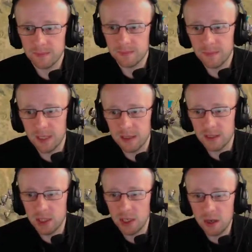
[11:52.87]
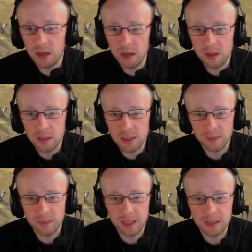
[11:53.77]
There's the charge,
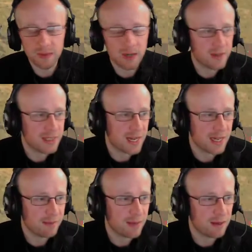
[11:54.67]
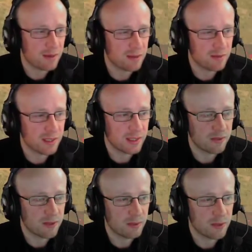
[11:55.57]
and we get a rear attack, and I'm like, oh, thanks
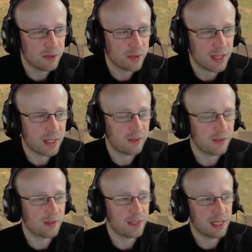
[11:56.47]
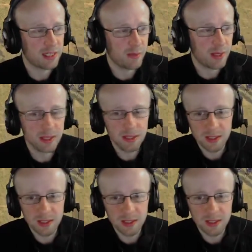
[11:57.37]
very much for that, you rear attacked me.